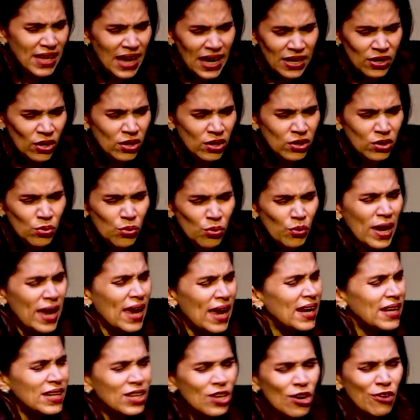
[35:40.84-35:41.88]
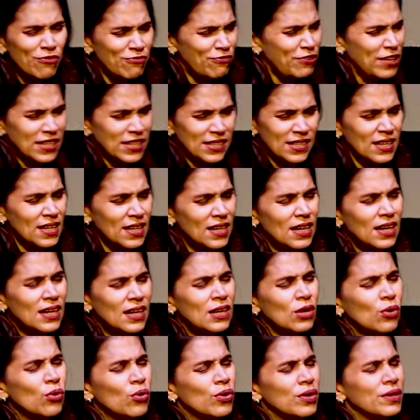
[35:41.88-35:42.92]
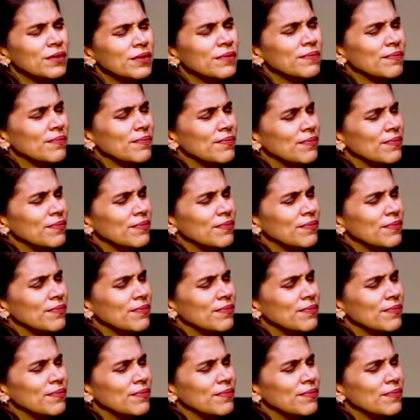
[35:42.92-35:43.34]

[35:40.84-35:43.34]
We cannot do any of it alone.